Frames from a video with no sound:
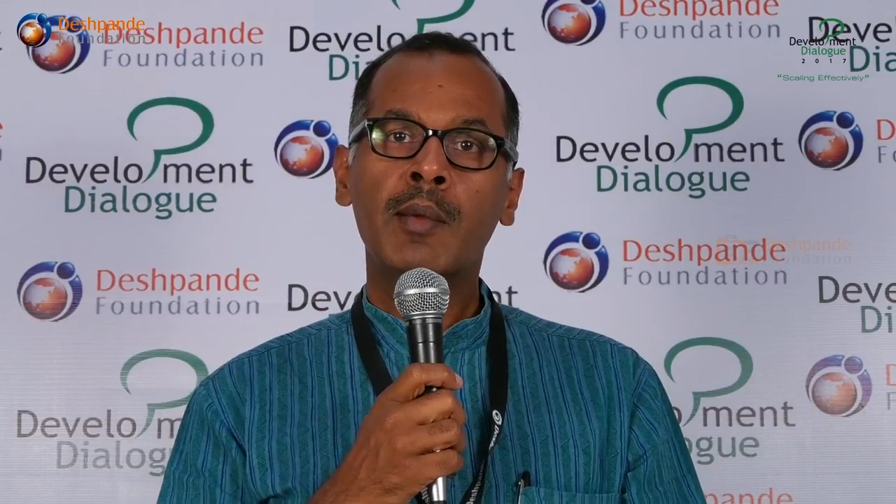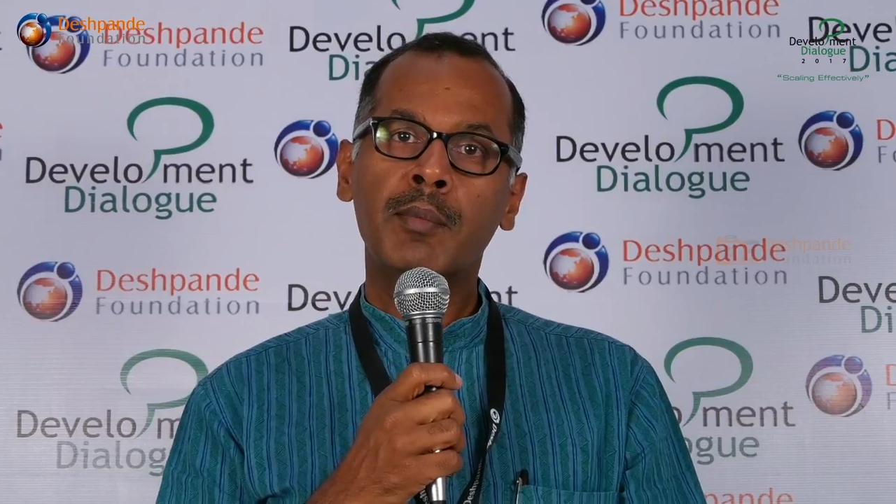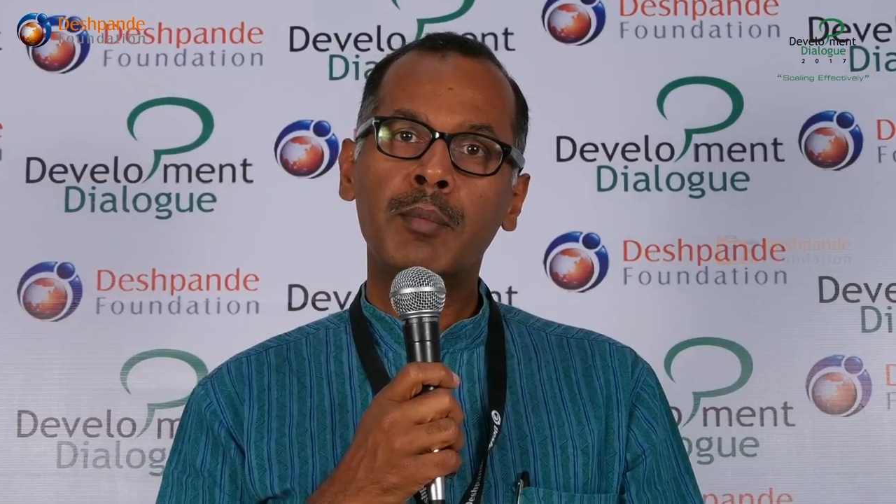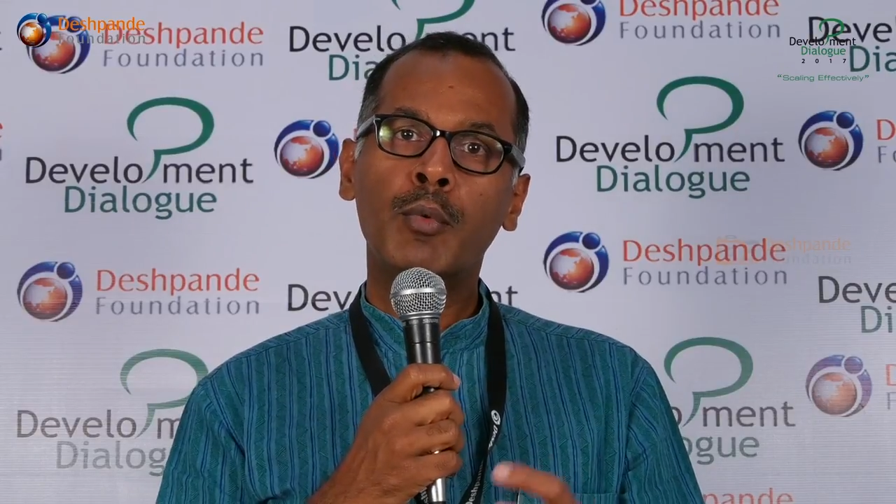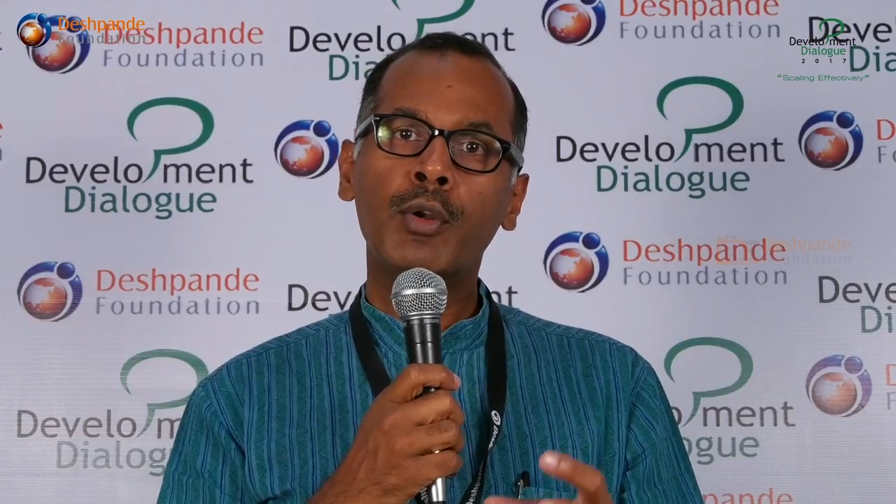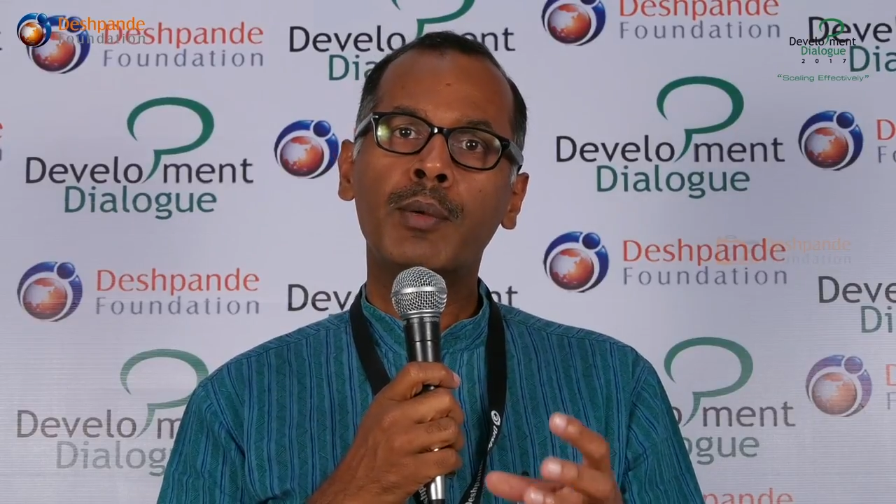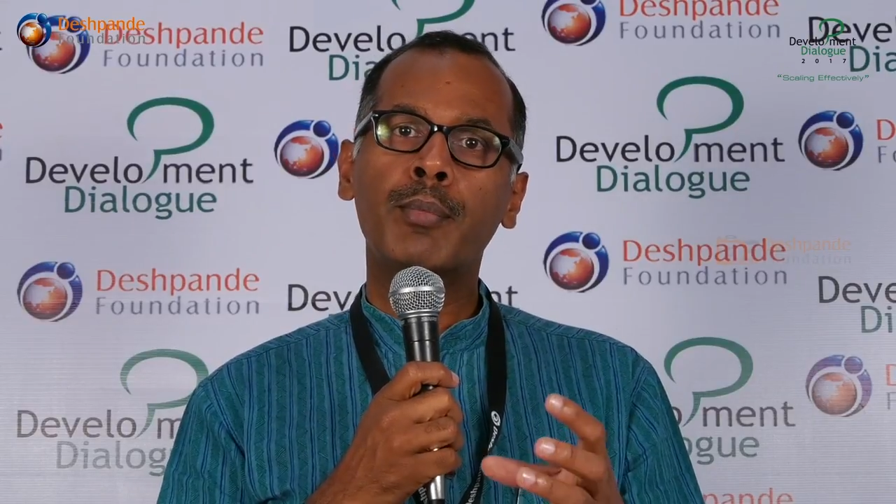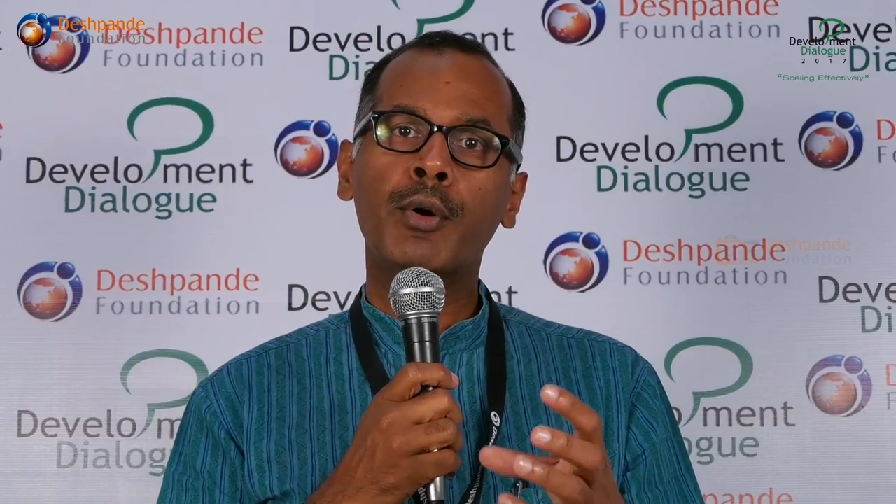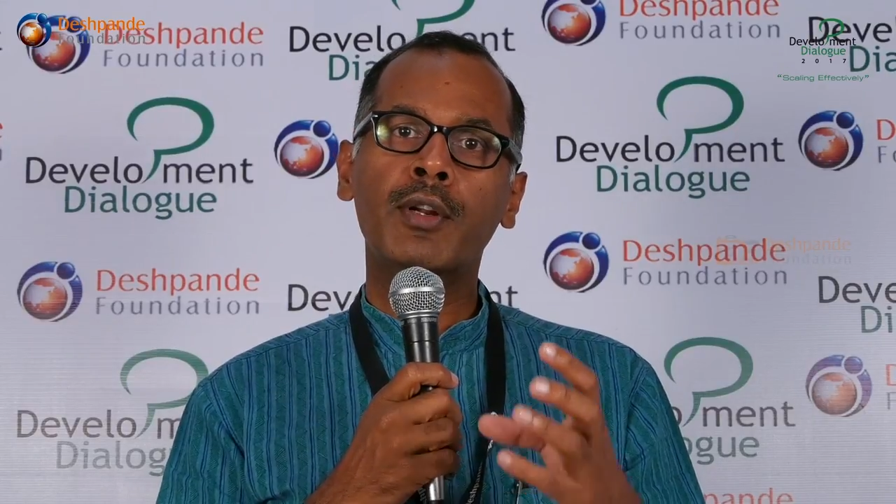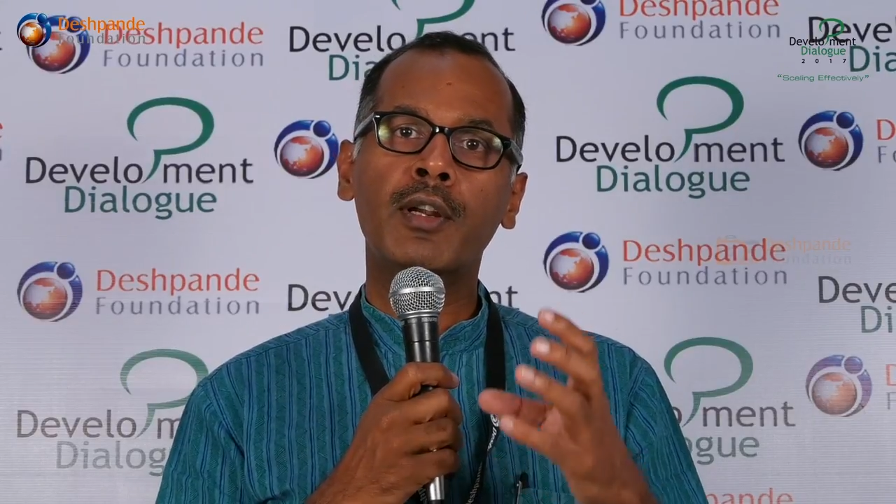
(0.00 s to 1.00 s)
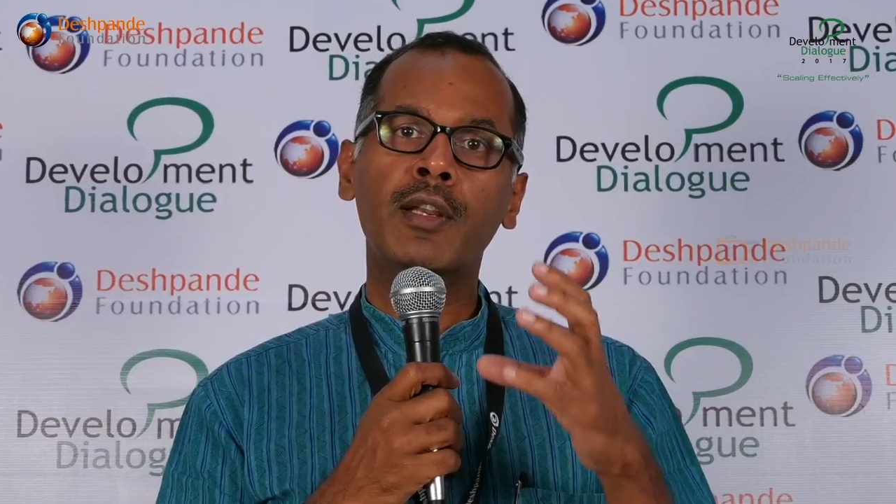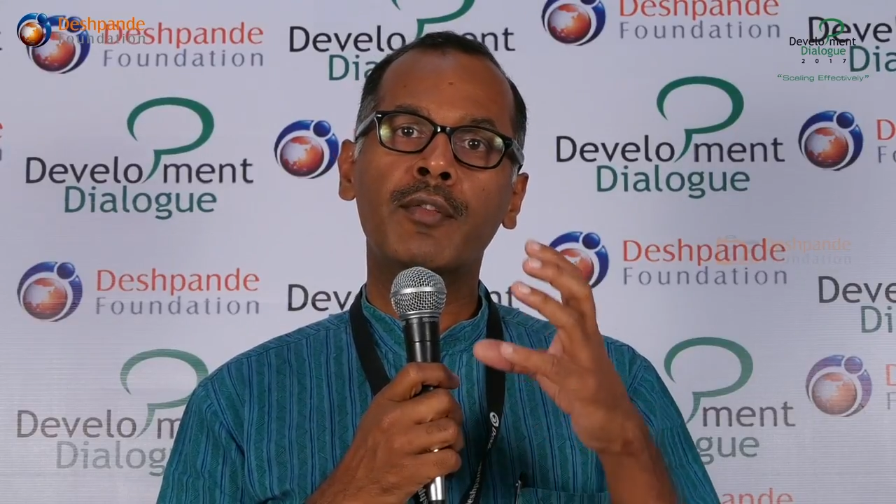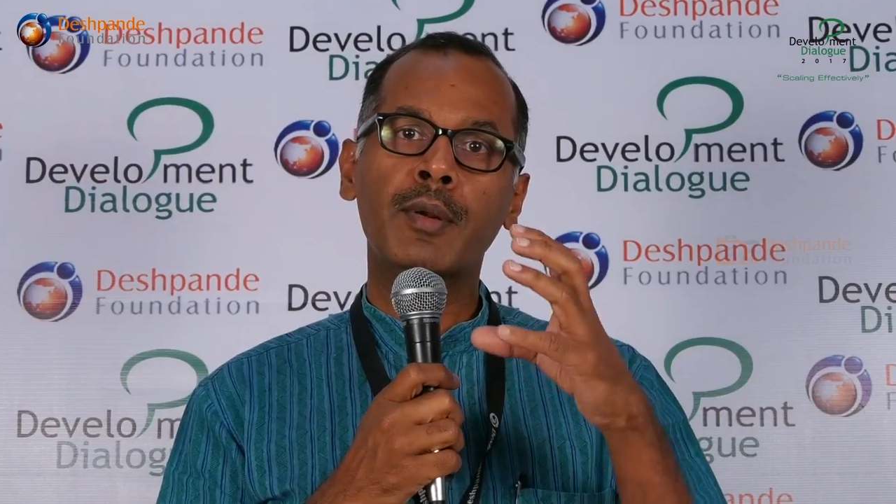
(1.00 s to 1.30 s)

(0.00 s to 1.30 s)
but more importantly,